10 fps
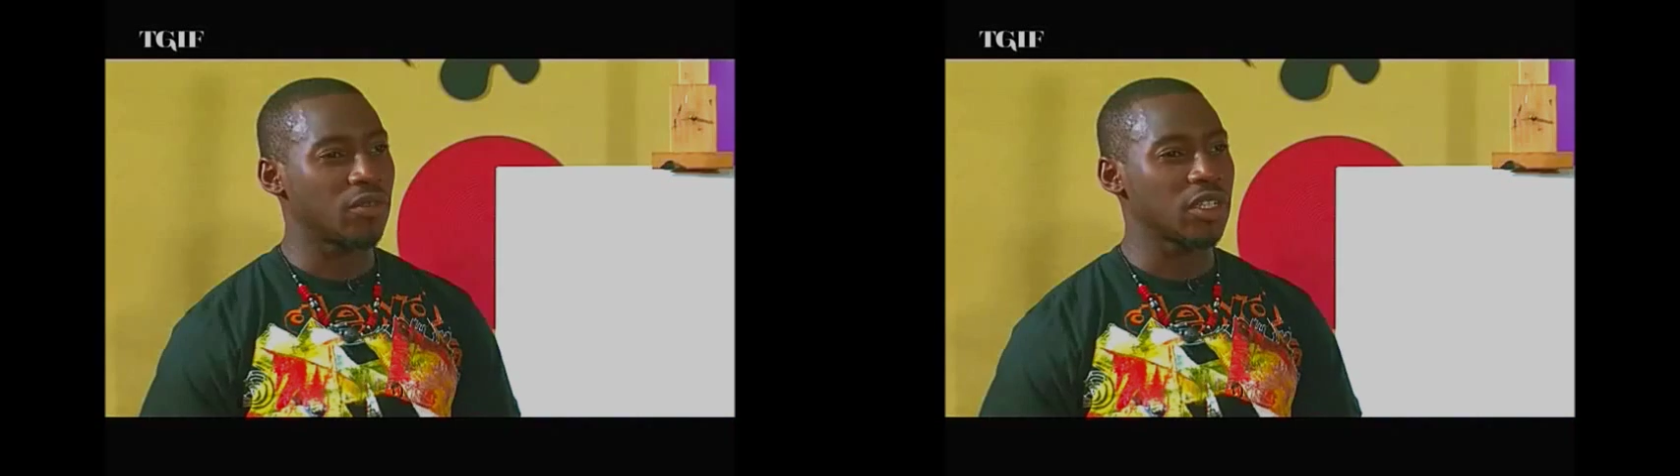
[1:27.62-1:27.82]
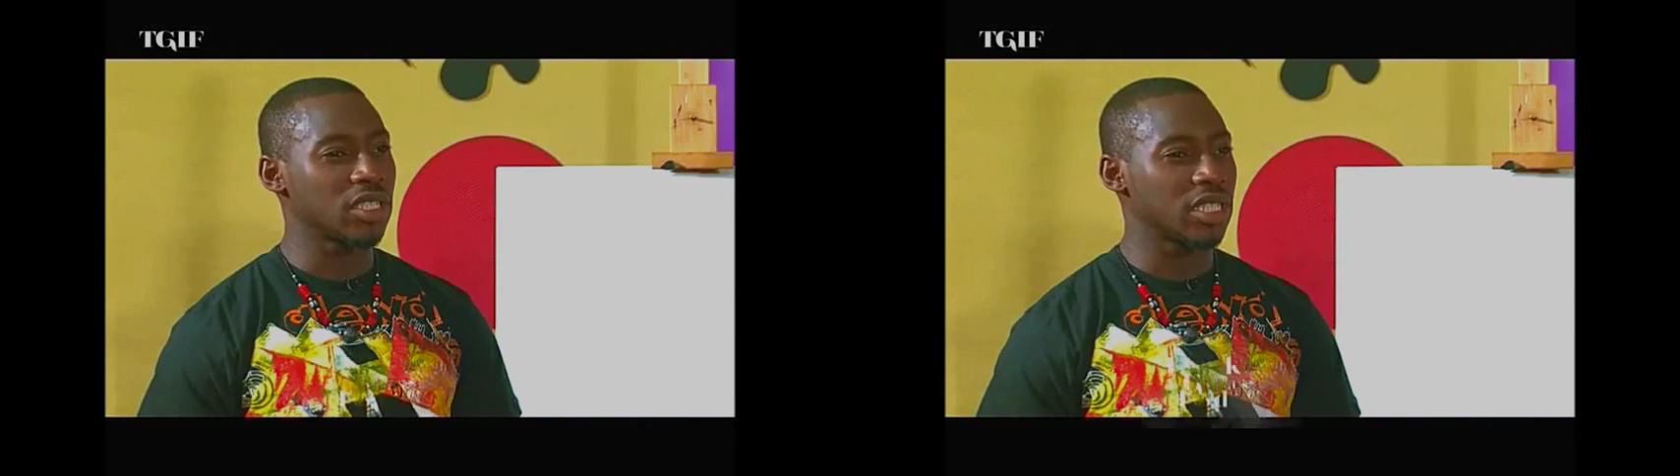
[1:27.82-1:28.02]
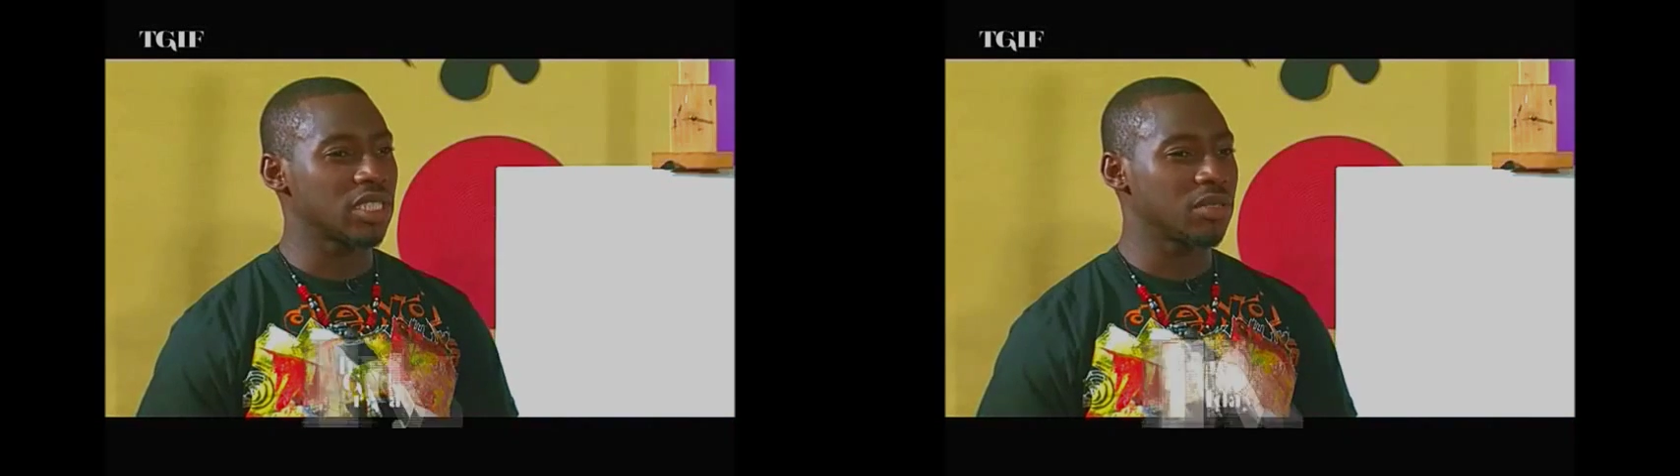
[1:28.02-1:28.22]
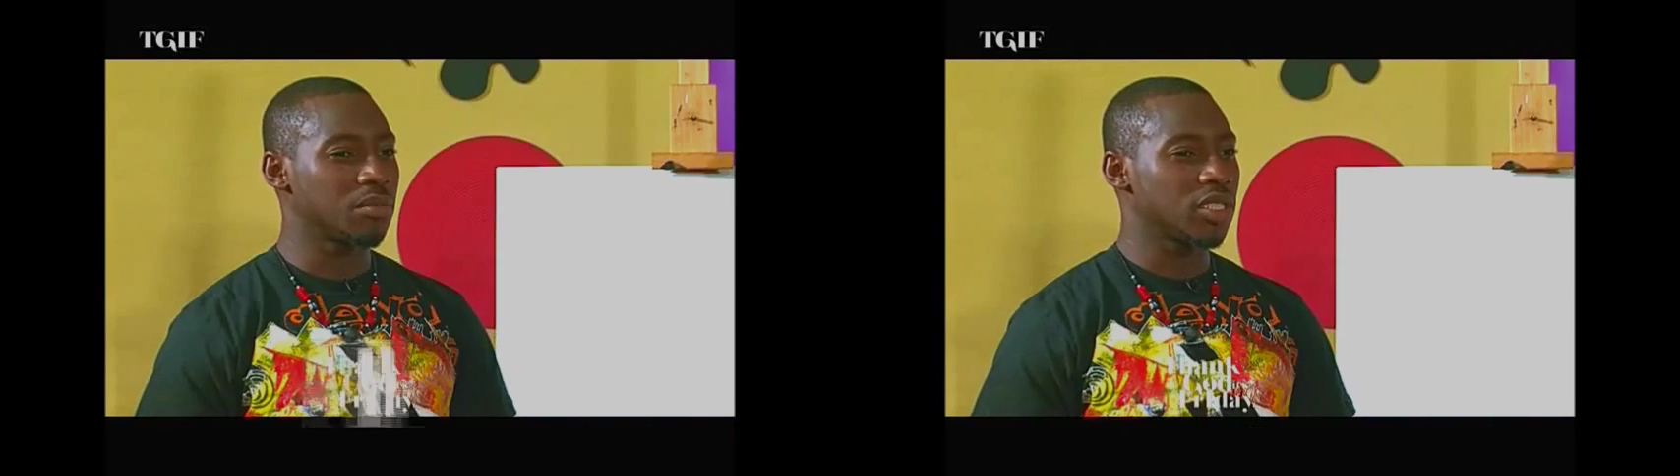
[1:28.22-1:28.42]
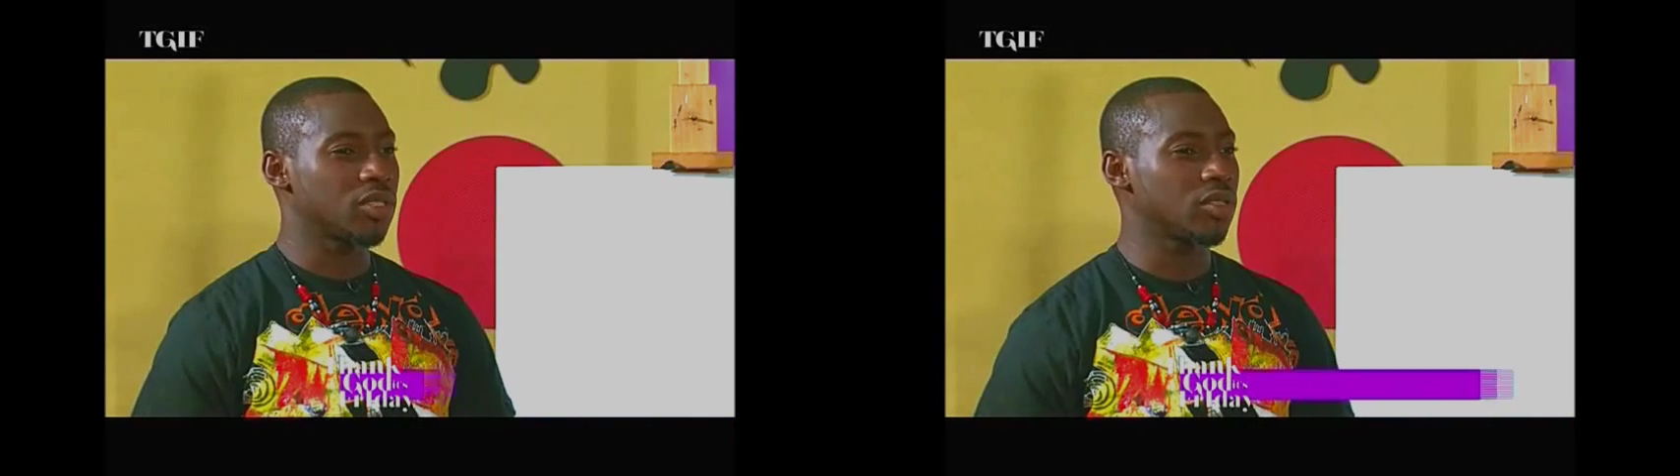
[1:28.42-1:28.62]
Education,
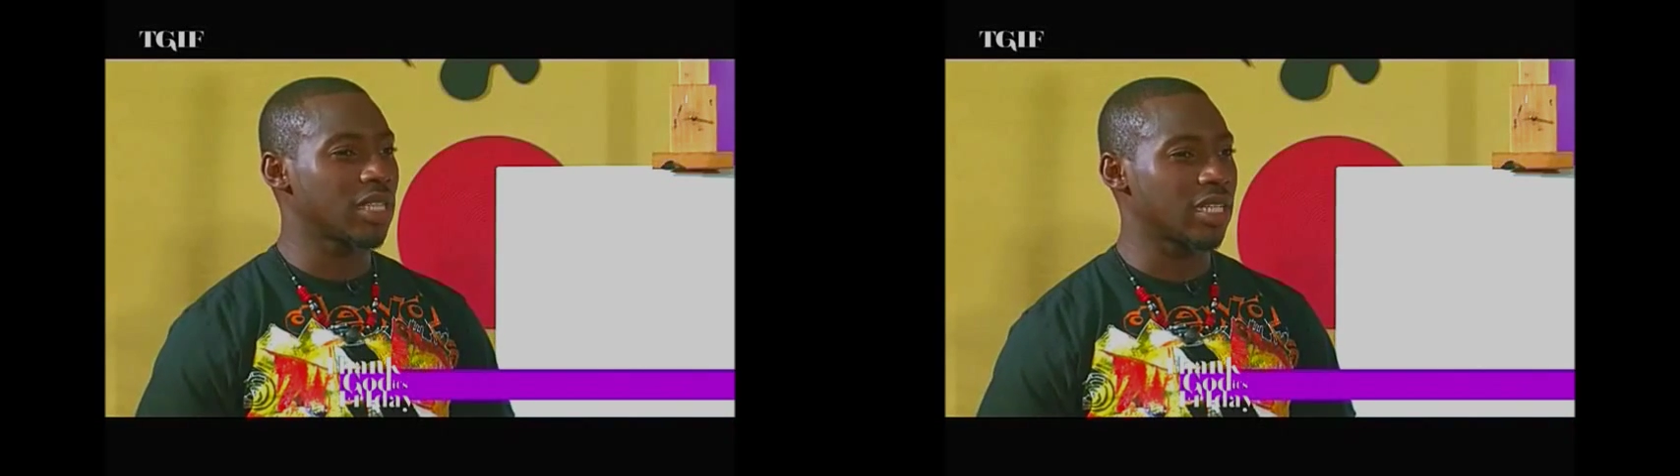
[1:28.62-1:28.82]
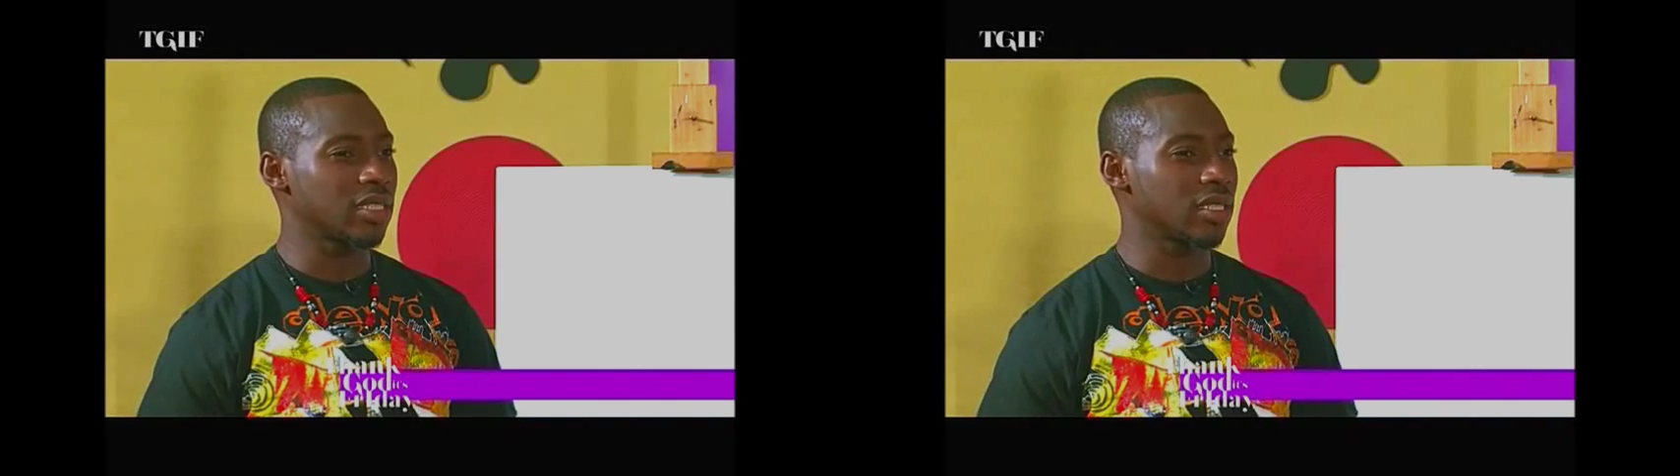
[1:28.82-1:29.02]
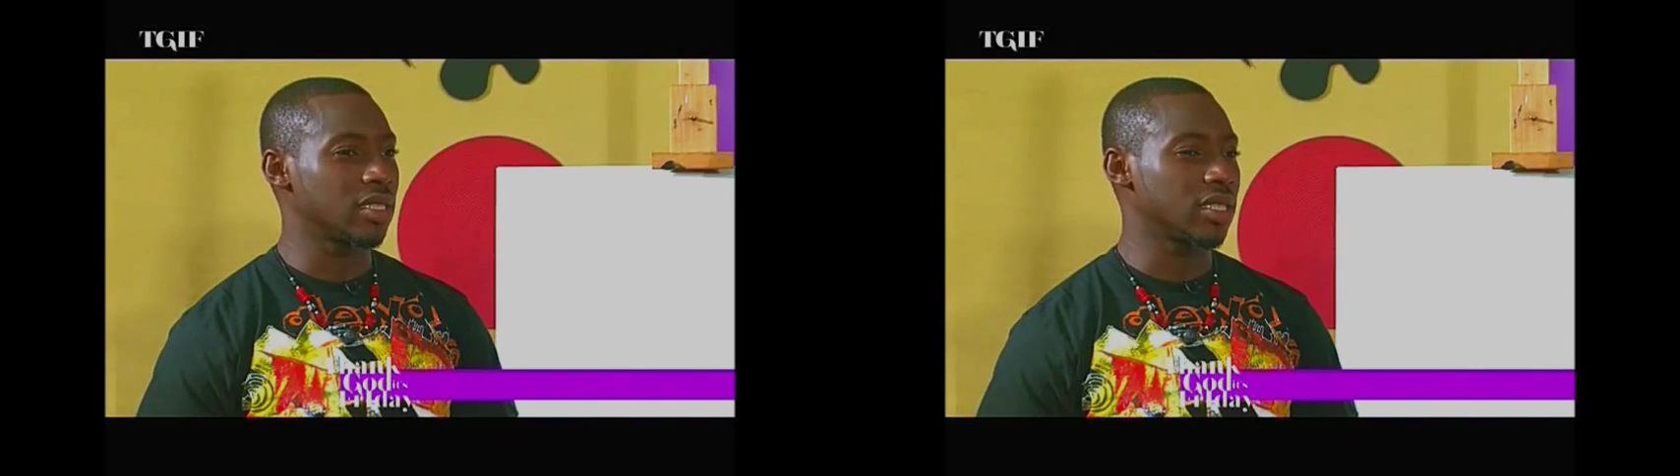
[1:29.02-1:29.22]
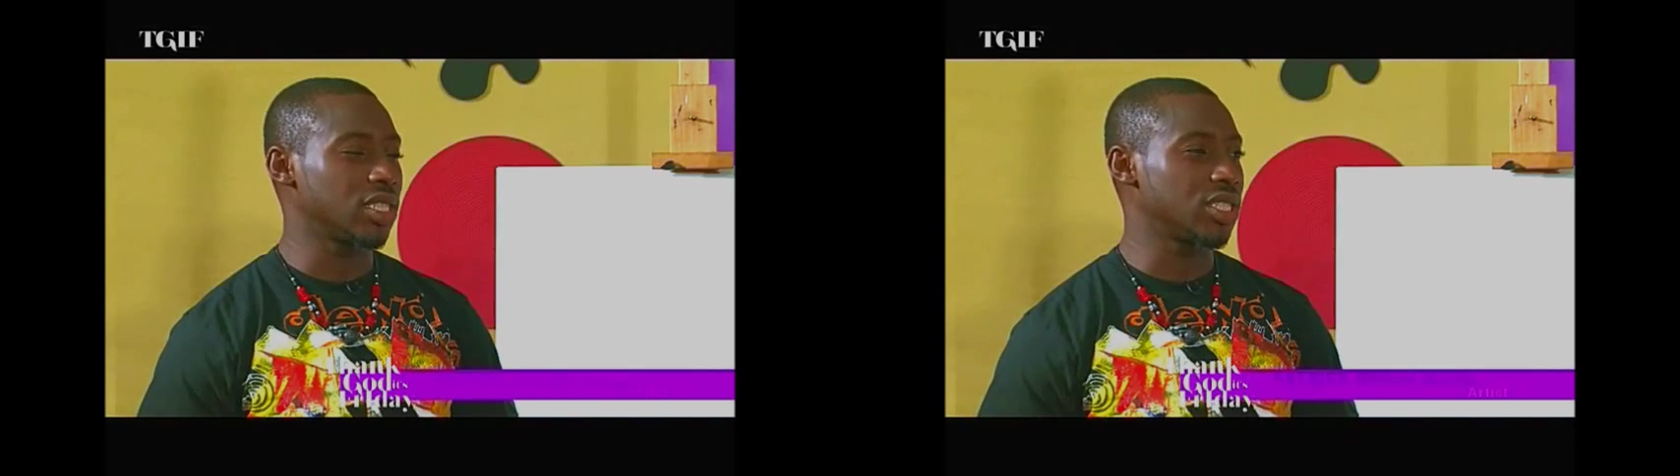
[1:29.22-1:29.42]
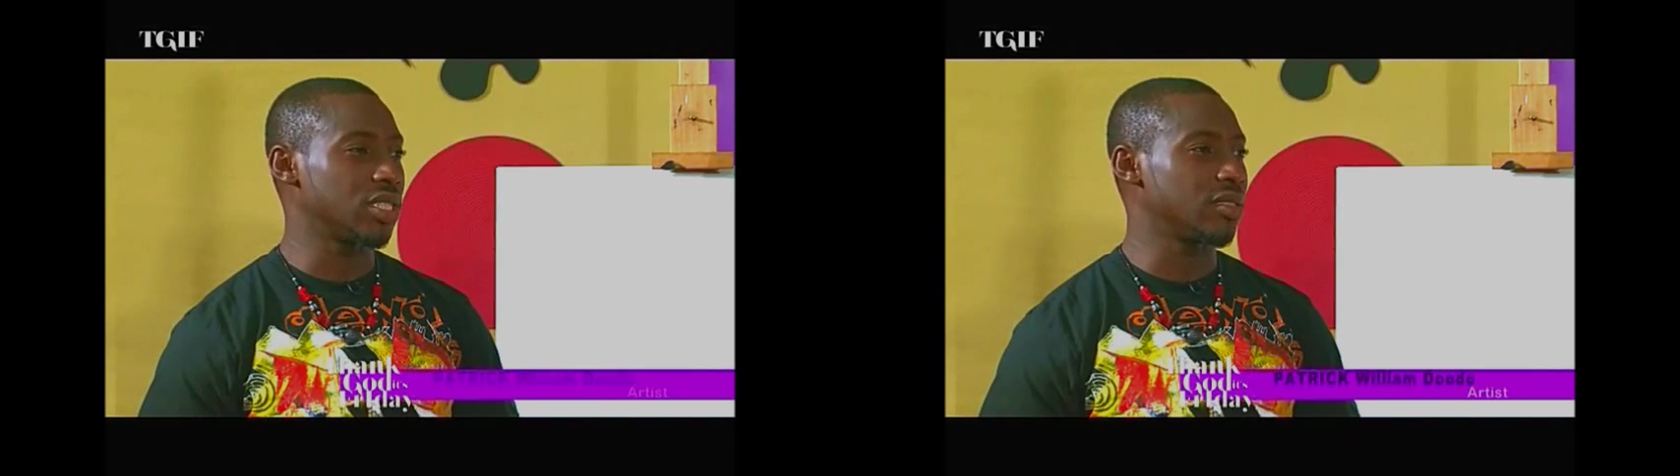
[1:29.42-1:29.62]
pursued art education.